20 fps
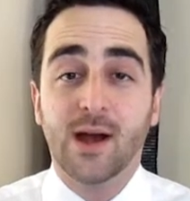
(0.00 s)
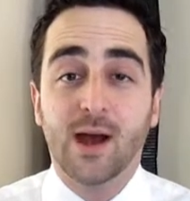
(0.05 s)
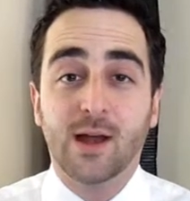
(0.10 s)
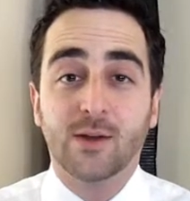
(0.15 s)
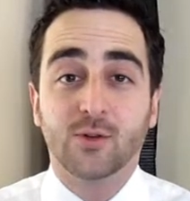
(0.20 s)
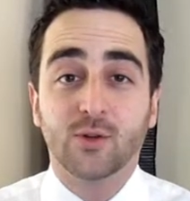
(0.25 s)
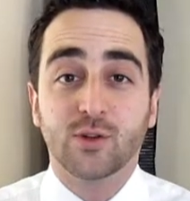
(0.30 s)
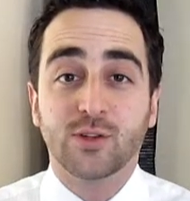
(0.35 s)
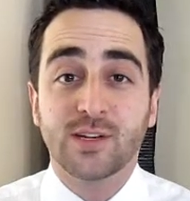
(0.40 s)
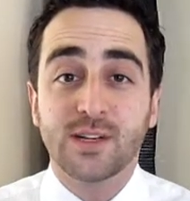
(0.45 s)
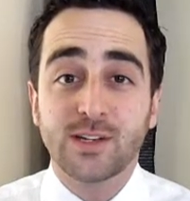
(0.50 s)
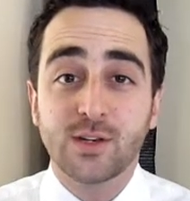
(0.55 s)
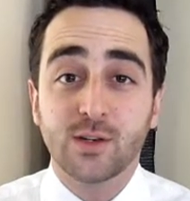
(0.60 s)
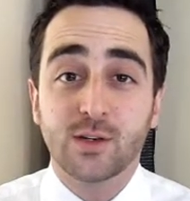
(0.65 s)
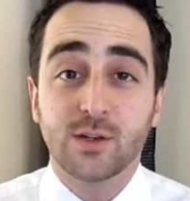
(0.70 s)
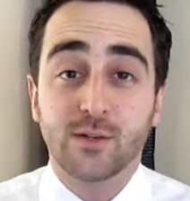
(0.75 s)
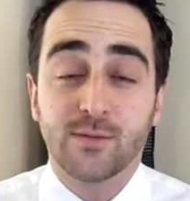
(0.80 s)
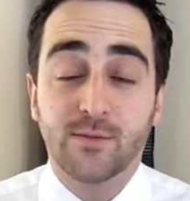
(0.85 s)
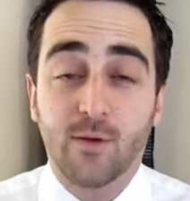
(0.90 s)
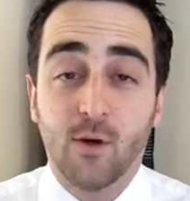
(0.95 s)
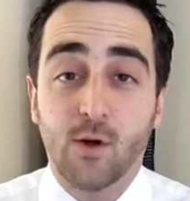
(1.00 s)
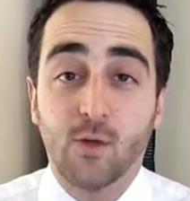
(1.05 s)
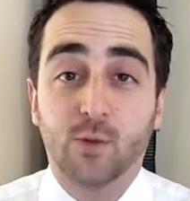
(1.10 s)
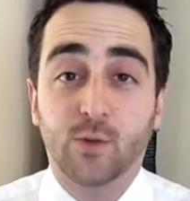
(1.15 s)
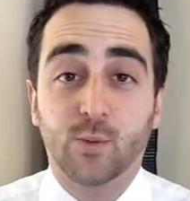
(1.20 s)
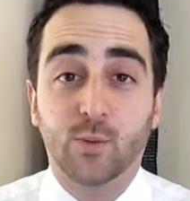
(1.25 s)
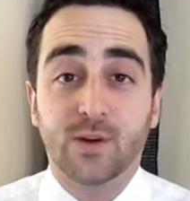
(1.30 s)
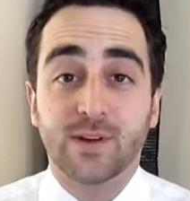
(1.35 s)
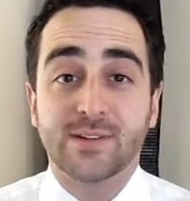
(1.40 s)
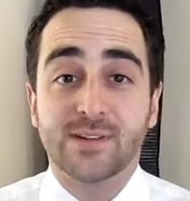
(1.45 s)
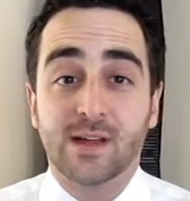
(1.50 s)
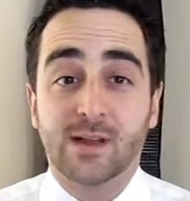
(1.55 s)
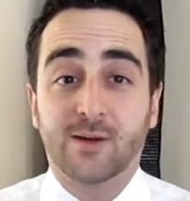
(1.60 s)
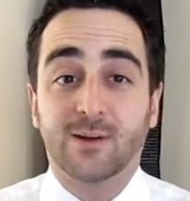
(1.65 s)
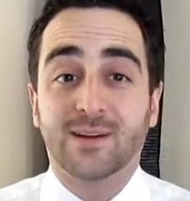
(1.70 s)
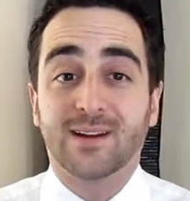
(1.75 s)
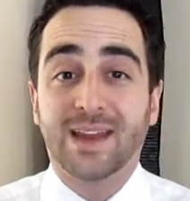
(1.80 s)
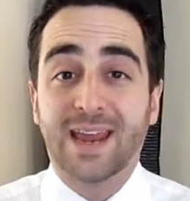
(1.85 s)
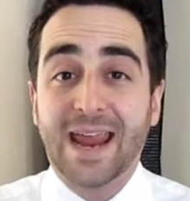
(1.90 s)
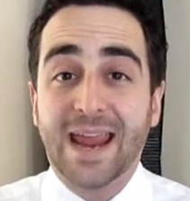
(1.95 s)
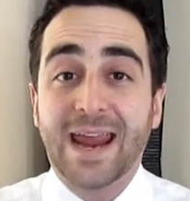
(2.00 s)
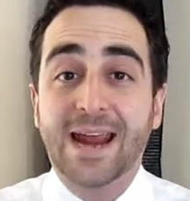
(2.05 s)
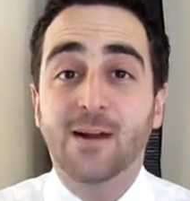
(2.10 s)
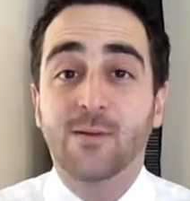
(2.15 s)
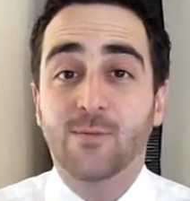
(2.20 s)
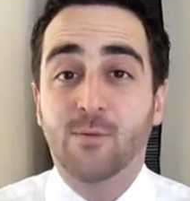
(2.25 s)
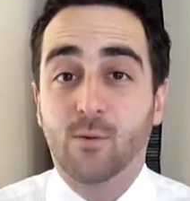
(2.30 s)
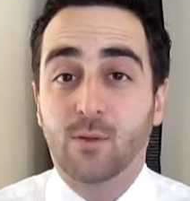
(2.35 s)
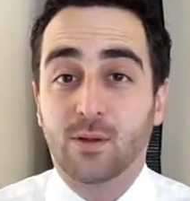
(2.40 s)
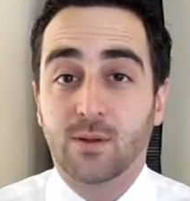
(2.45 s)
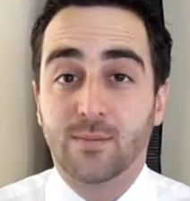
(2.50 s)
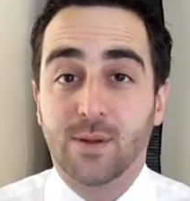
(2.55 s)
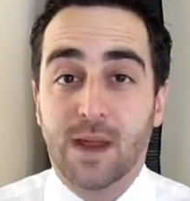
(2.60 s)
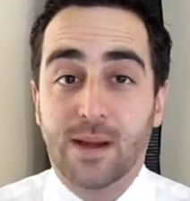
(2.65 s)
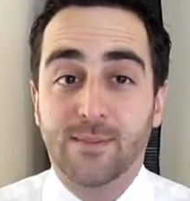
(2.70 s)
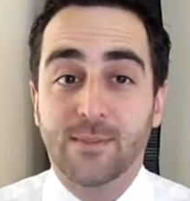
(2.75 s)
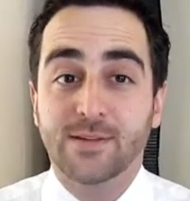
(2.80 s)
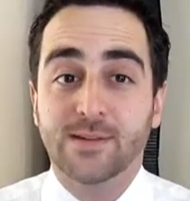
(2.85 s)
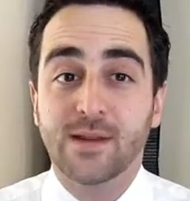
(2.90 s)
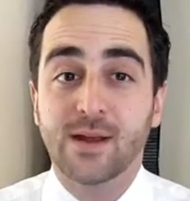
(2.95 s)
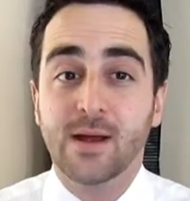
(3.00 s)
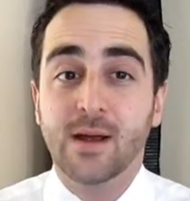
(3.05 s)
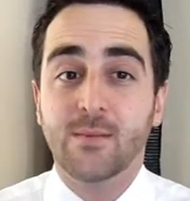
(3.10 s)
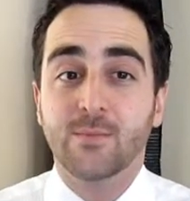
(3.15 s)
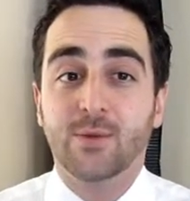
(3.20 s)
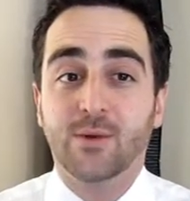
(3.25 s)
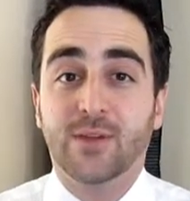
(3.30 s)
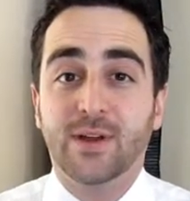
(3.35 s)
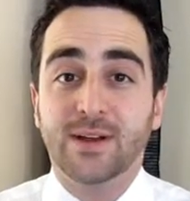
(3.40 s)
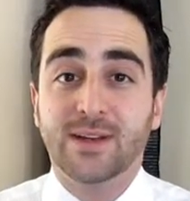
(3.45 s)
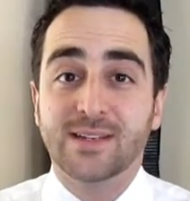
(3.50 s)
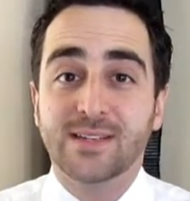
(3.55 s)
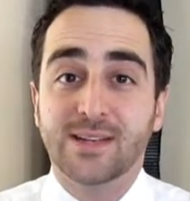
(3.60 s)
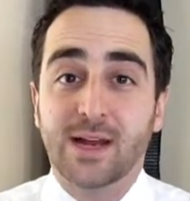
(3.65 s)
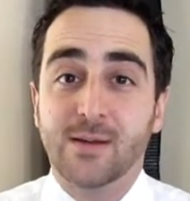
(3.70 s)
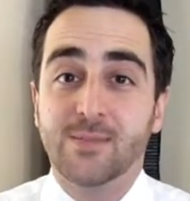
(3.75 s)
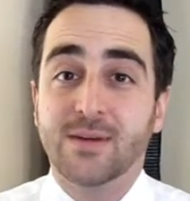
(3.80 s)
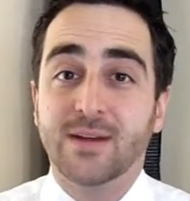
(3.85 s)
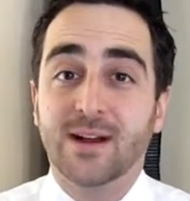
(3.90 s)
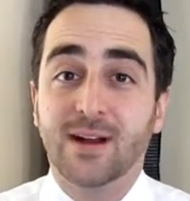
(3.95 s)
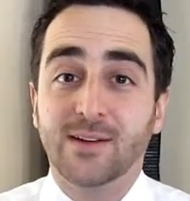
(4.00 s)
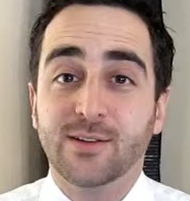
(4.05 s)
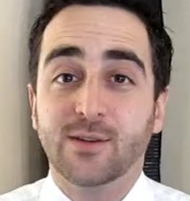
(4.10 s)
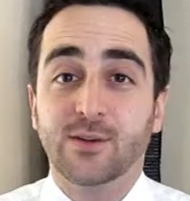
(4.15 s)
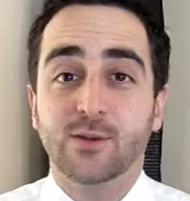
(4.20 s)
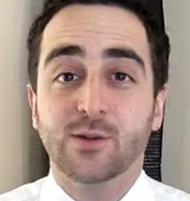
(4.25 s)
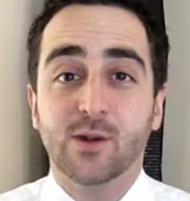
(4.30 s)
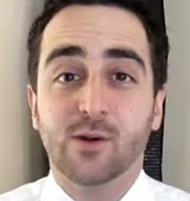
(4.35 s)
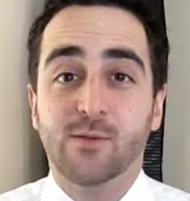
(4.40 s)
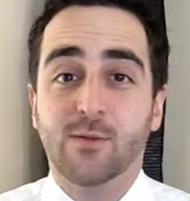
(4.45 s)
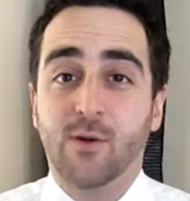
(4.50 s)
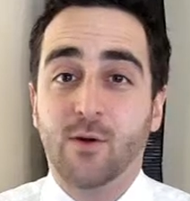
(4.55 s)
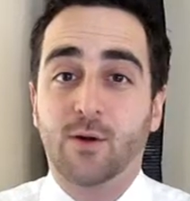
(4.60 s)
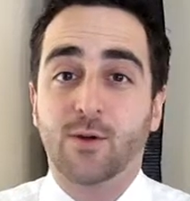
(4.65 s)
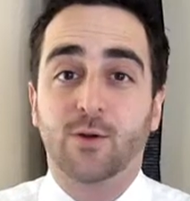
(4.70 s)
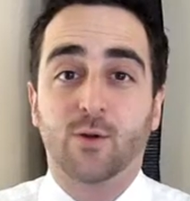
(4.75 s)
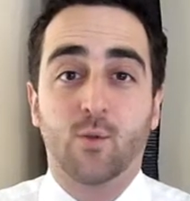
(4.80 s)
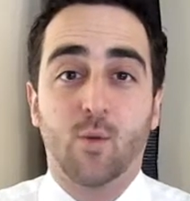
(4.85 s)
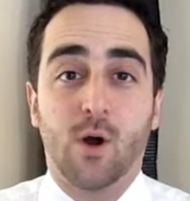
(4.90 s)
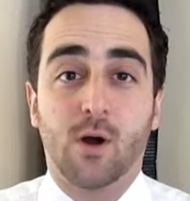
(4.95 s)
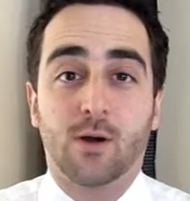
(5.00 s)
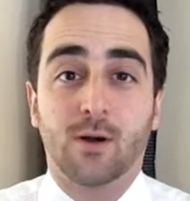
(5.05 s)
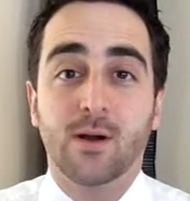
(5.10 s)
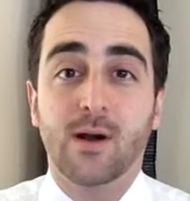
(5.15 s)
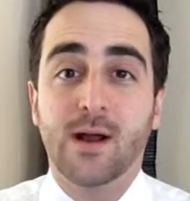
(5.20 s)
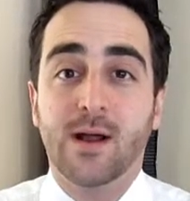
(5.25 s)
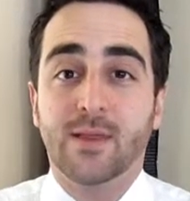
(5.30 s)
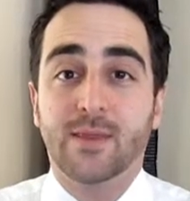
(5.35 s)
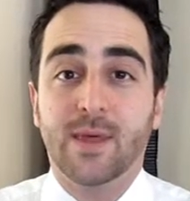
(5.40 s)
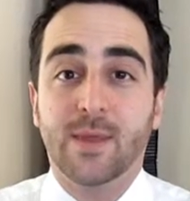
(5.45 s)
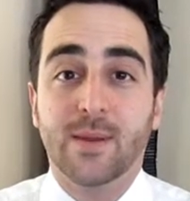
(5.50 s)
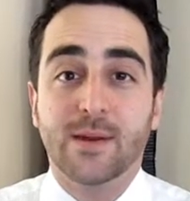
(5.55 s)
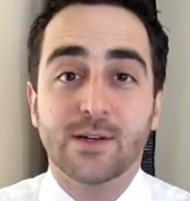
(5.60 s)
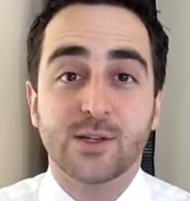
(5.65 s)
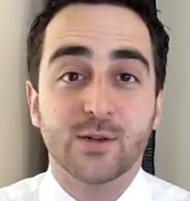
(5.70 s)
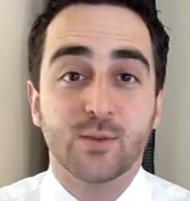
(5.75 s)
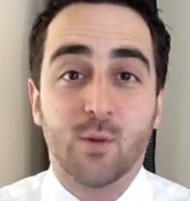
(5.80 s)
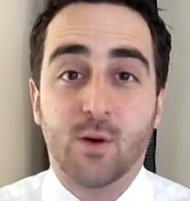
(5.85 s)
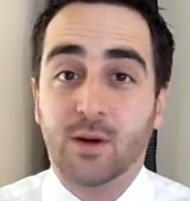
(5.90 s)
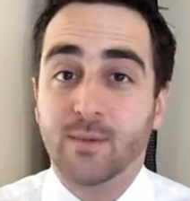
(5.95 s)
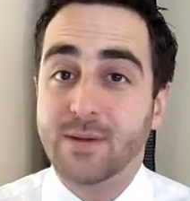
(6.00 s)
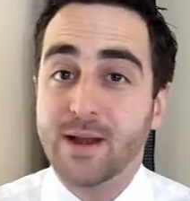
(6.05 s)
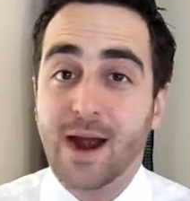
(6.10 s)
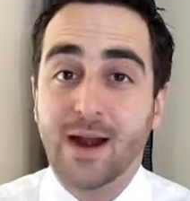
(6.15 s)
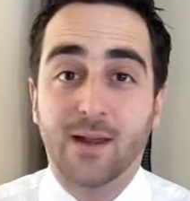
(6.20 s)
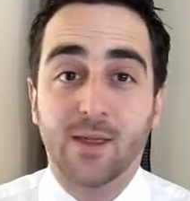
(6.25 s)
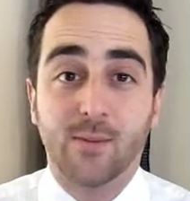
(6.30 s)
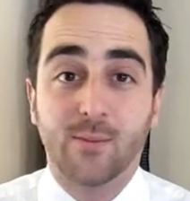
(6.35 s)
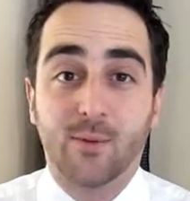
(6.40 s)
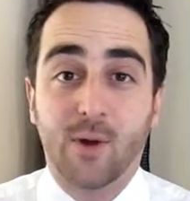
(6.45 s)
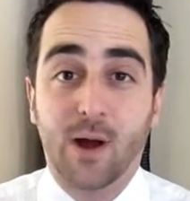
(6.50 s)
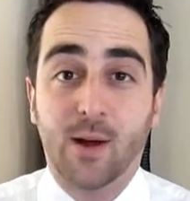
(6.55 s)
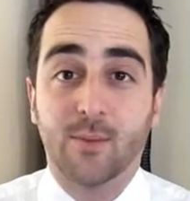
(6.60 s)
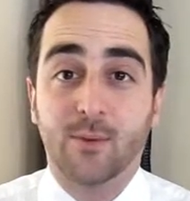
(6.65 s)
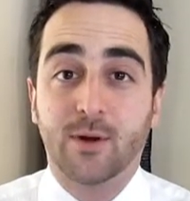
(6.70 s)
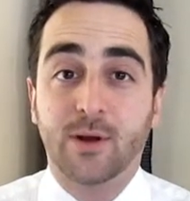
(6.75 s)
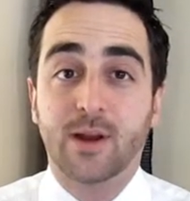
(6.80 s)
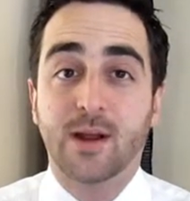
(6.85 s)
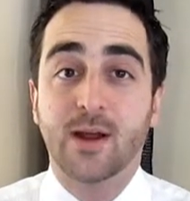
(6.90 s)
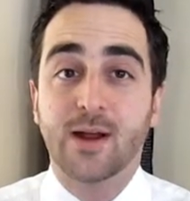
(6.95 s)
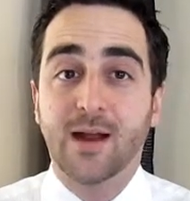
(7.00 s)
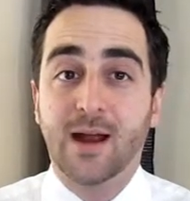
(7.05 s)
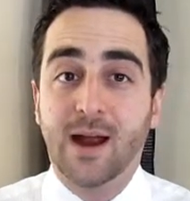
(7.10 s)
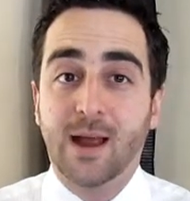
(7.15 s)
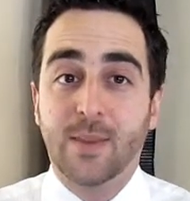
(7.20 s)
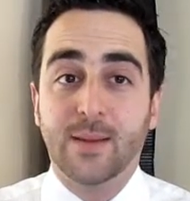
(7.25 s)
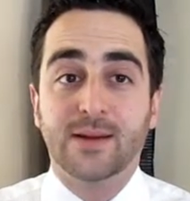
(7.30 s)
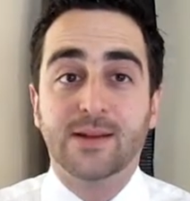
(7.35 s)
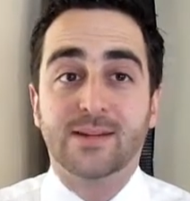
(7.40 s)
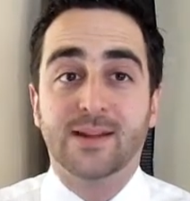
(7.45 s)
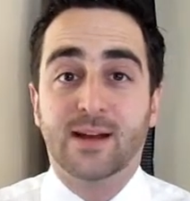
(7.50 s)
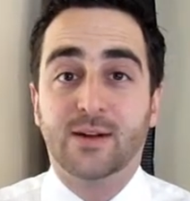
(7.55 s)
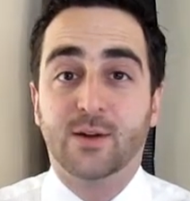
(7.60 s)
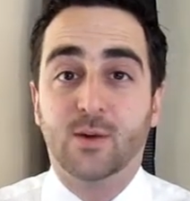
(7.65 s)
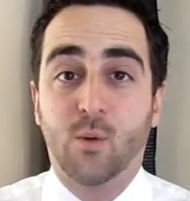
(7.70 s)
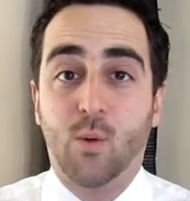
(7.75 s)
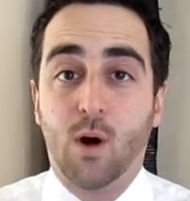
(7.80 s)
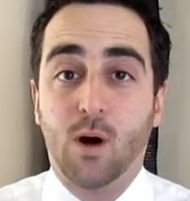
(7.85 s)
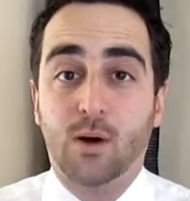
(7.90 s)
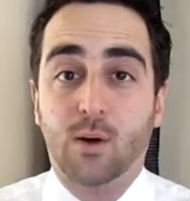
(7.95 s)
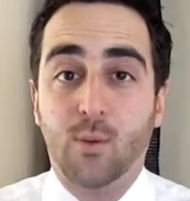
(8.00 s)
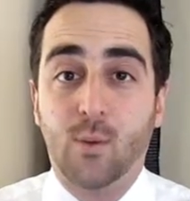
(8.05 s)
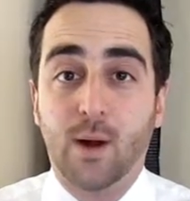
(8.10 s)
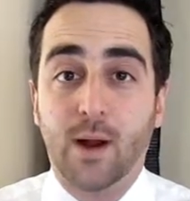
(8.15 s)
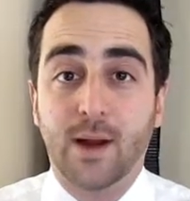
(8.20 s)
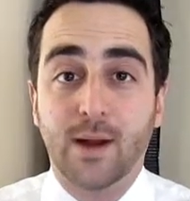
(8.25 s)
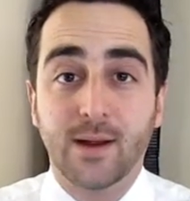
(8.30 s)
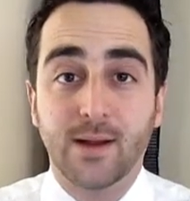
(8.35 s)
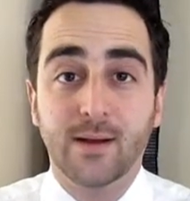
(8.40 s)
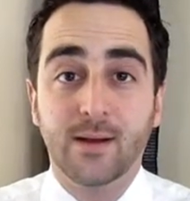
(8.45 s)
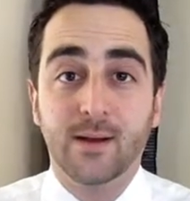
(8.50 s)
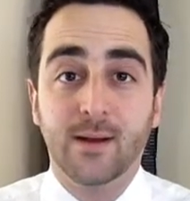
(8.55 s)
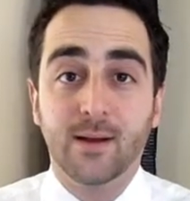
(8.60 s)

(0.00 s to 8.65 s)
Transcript: A strategic default is when a seller can afford the payments, but they decide because they're so far underwater that they just want to be out of the property and they decide to walk away.